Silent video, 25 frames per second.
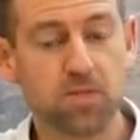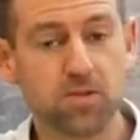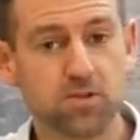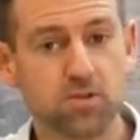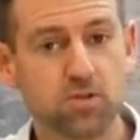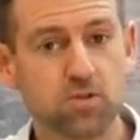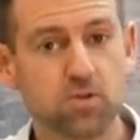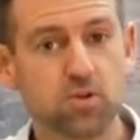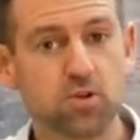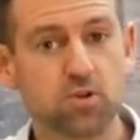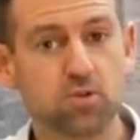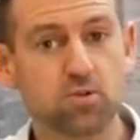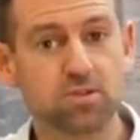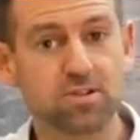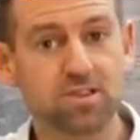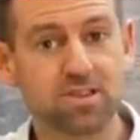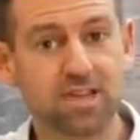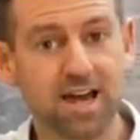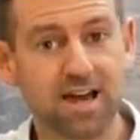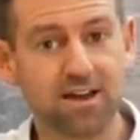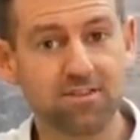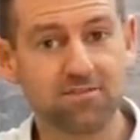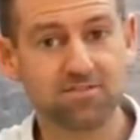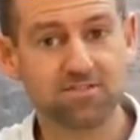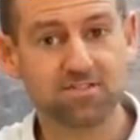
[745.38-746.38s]
to your
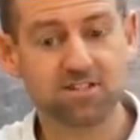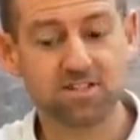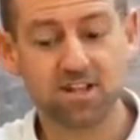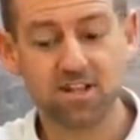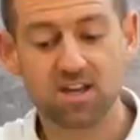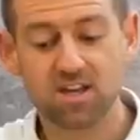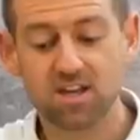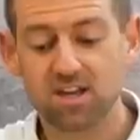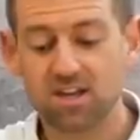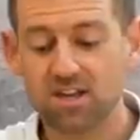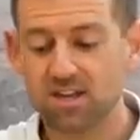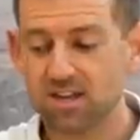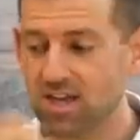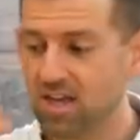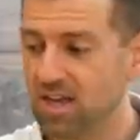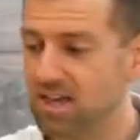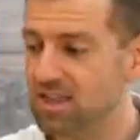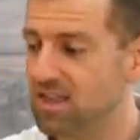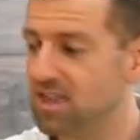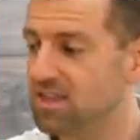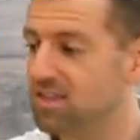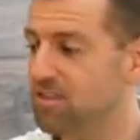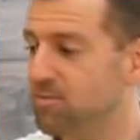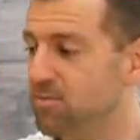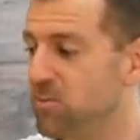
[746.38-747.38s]
left. Okay,
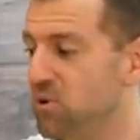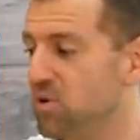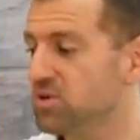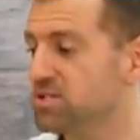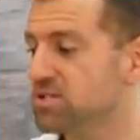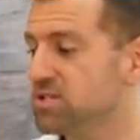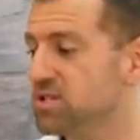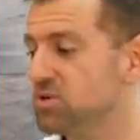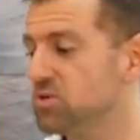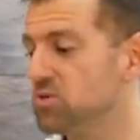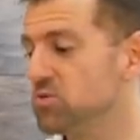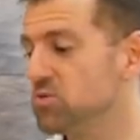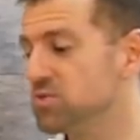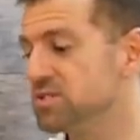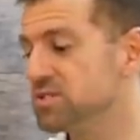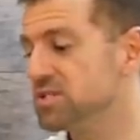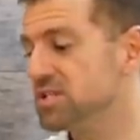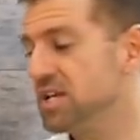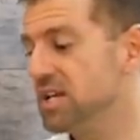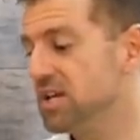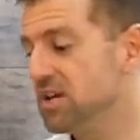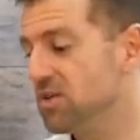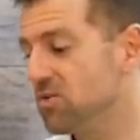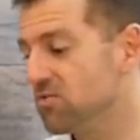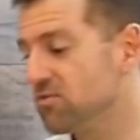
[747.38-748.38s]
then the person who's
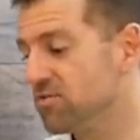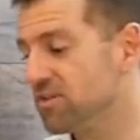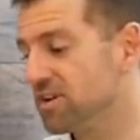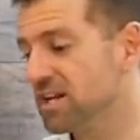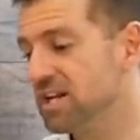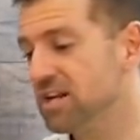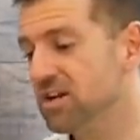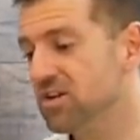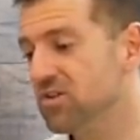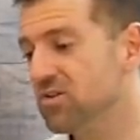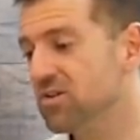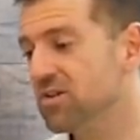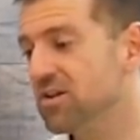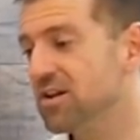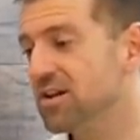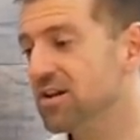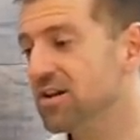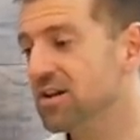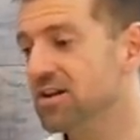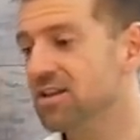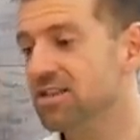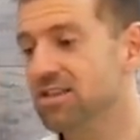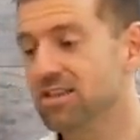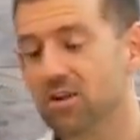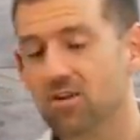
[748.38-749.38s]
sitting over here,
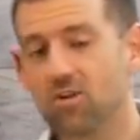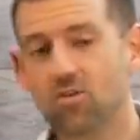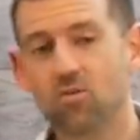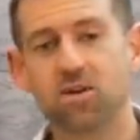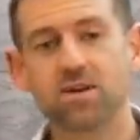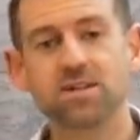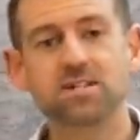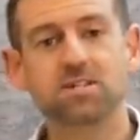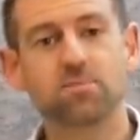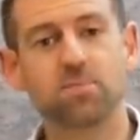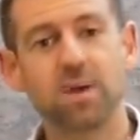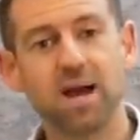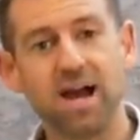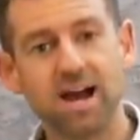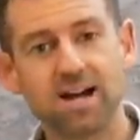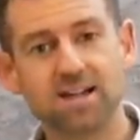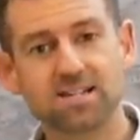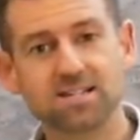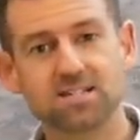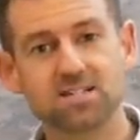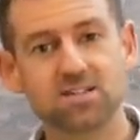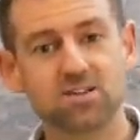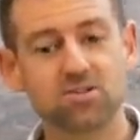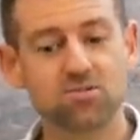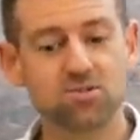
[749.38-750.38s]
they're going to
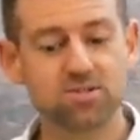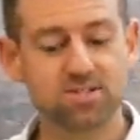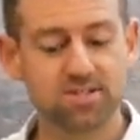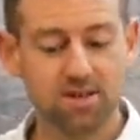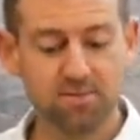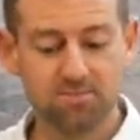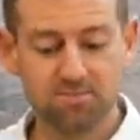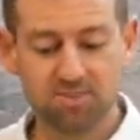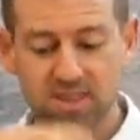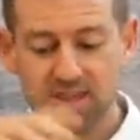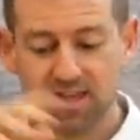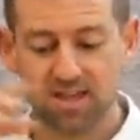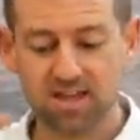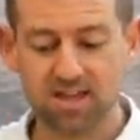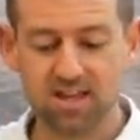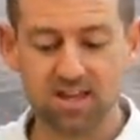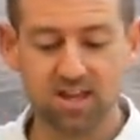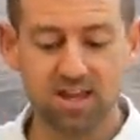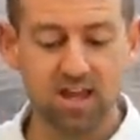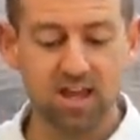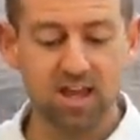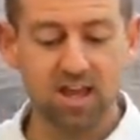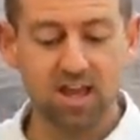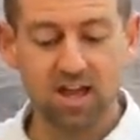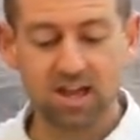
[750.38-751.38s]
pass you something, and
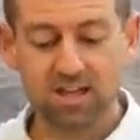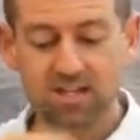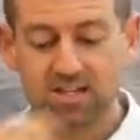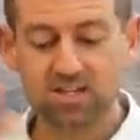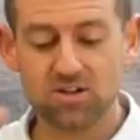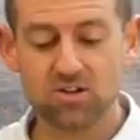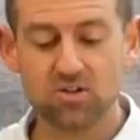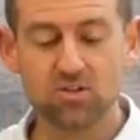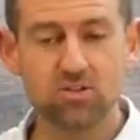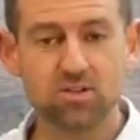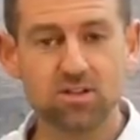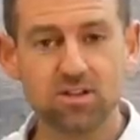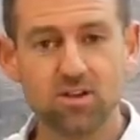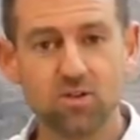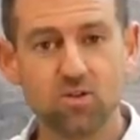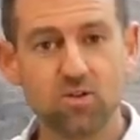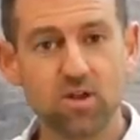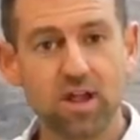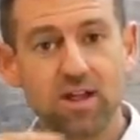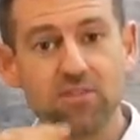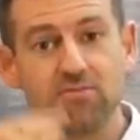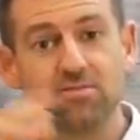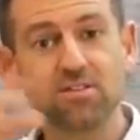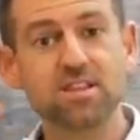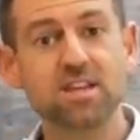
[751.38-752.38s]
until you know
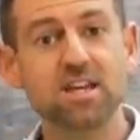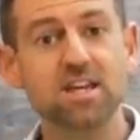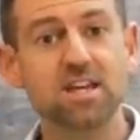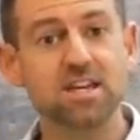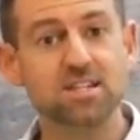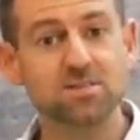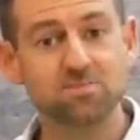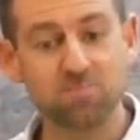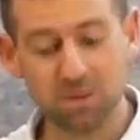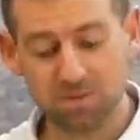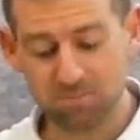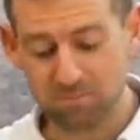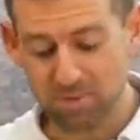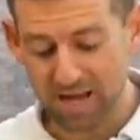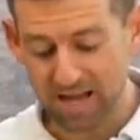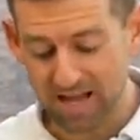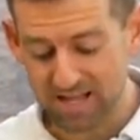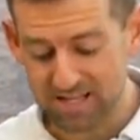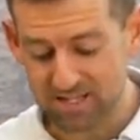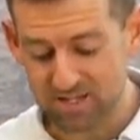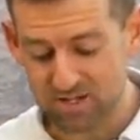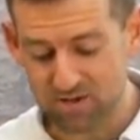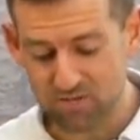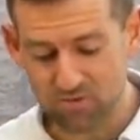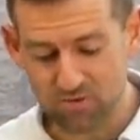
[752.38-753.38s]
everything has been
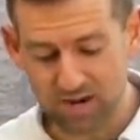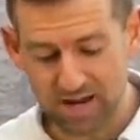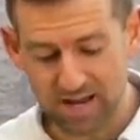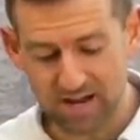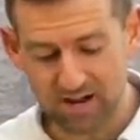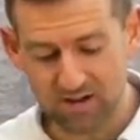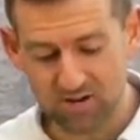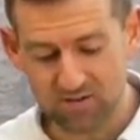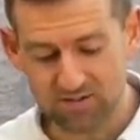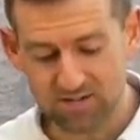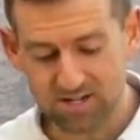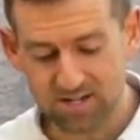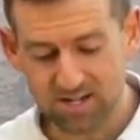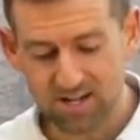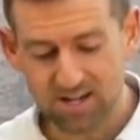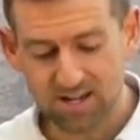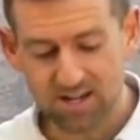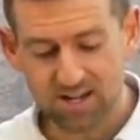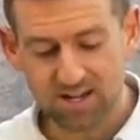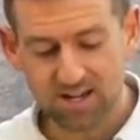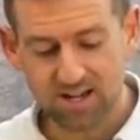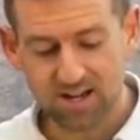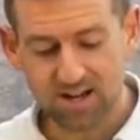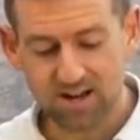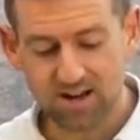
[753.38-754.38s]
passed around,
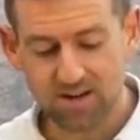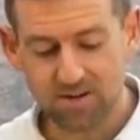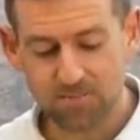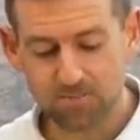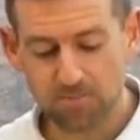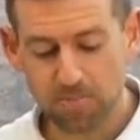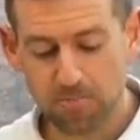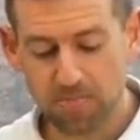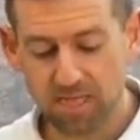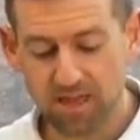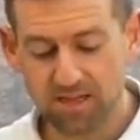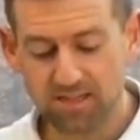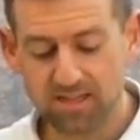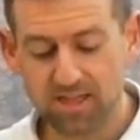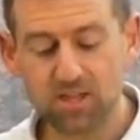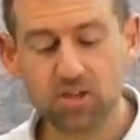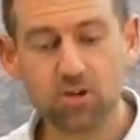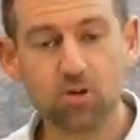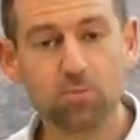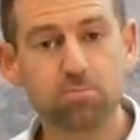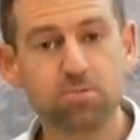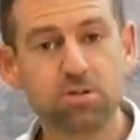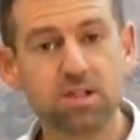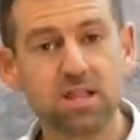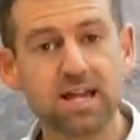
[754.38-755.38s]
um, and then
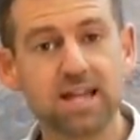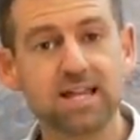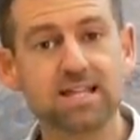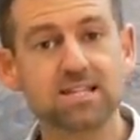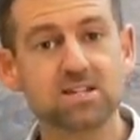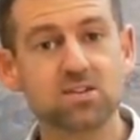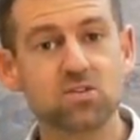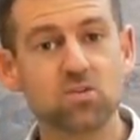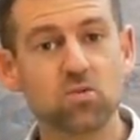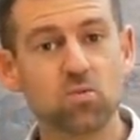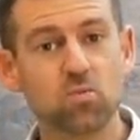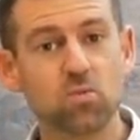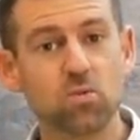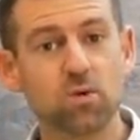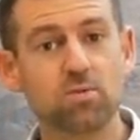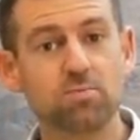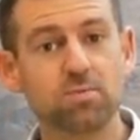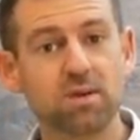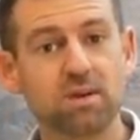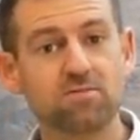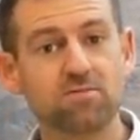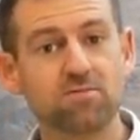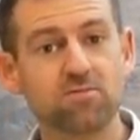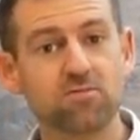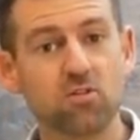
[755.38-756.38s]
your plate will
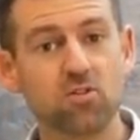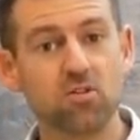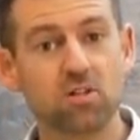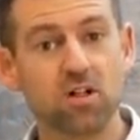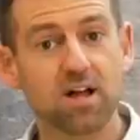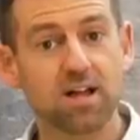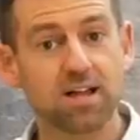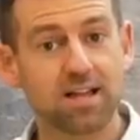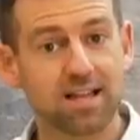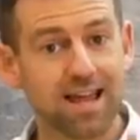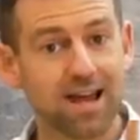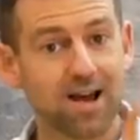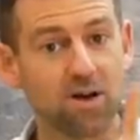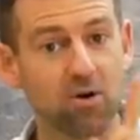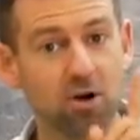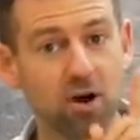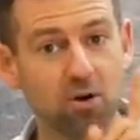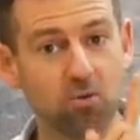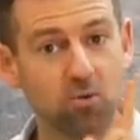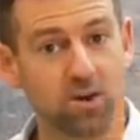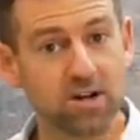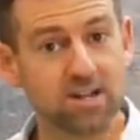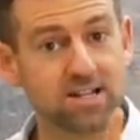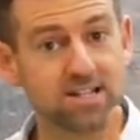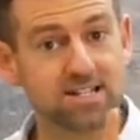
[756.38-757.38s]
be full. Now, I
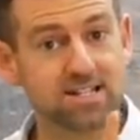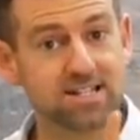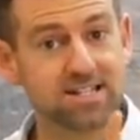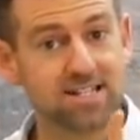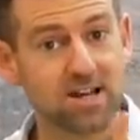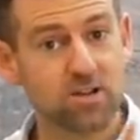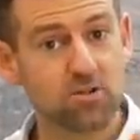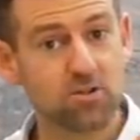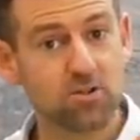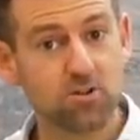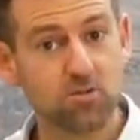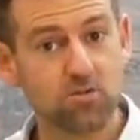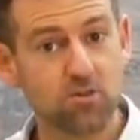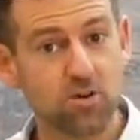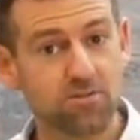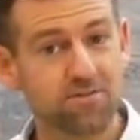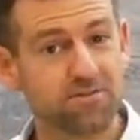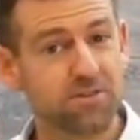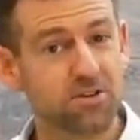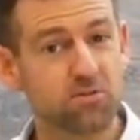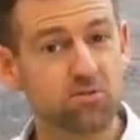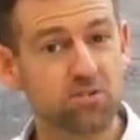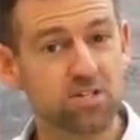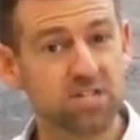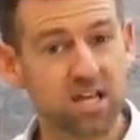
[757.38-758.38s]
want to tell you a
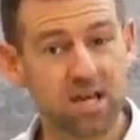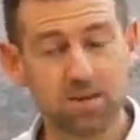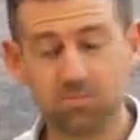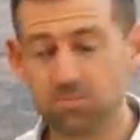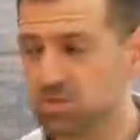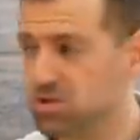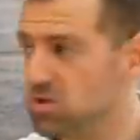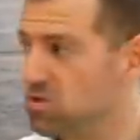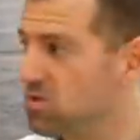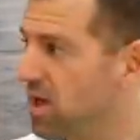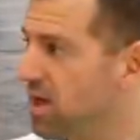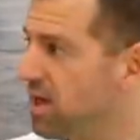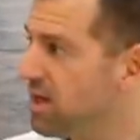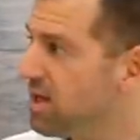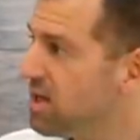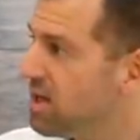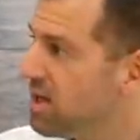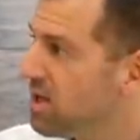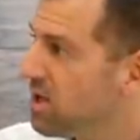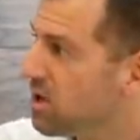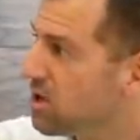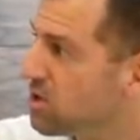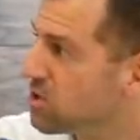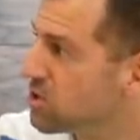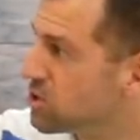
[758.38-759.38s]
few tips. Okay,
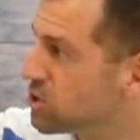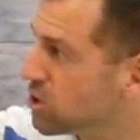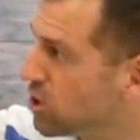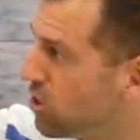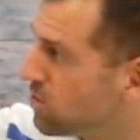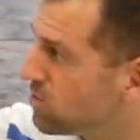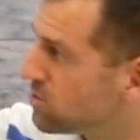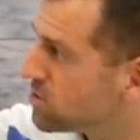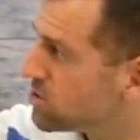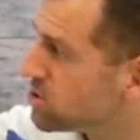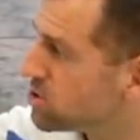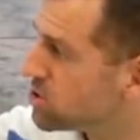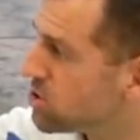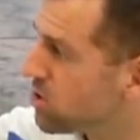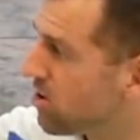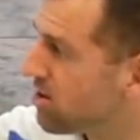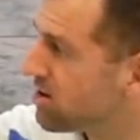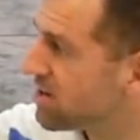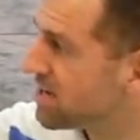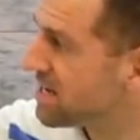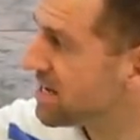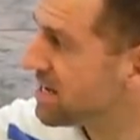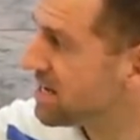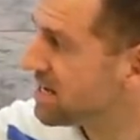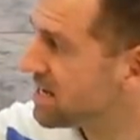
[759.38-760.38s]
don't
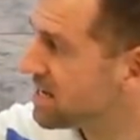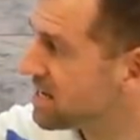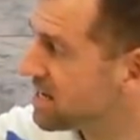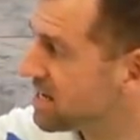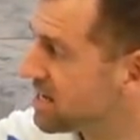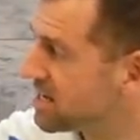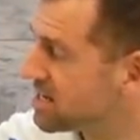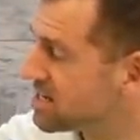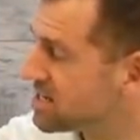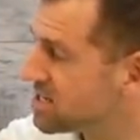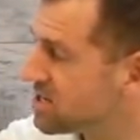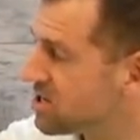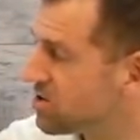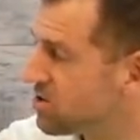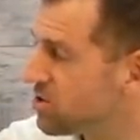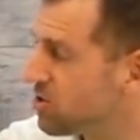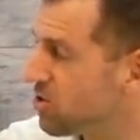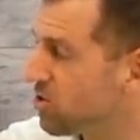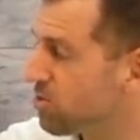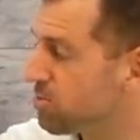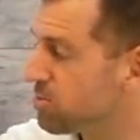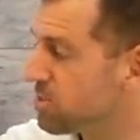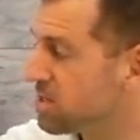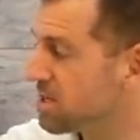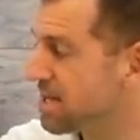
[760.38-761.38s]
start eating until
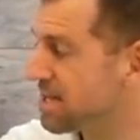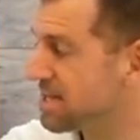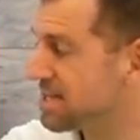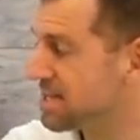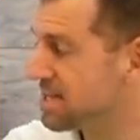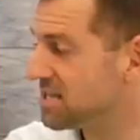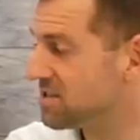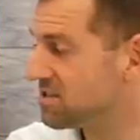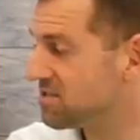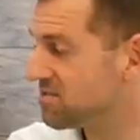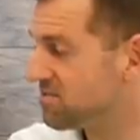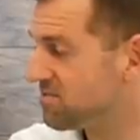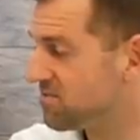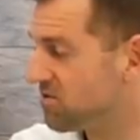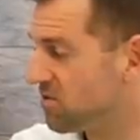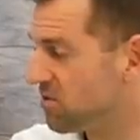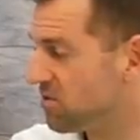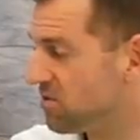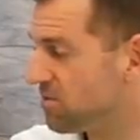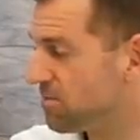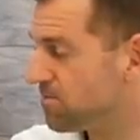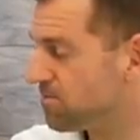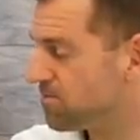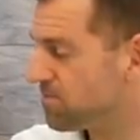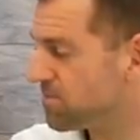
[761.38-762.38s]
your plate is
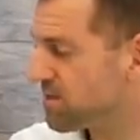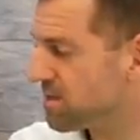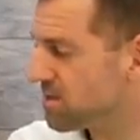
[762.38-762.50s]
full.